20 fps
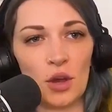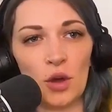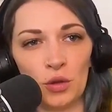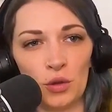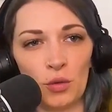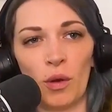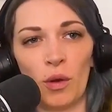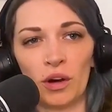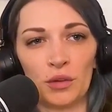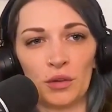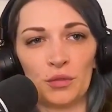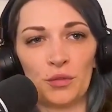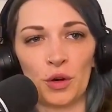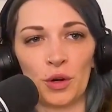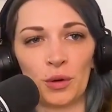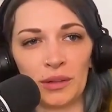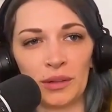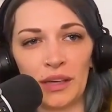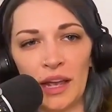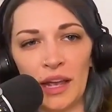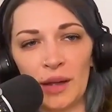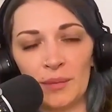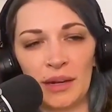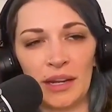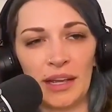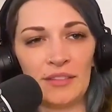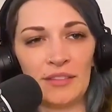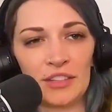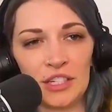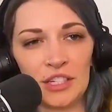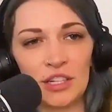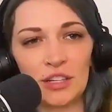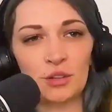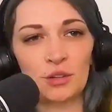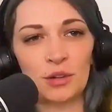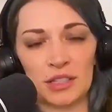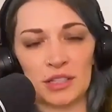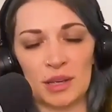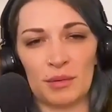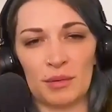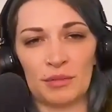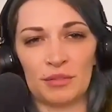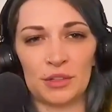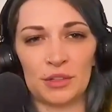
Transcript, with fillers: no. You wanted a 401k. I'm gonna give it to you because I'm a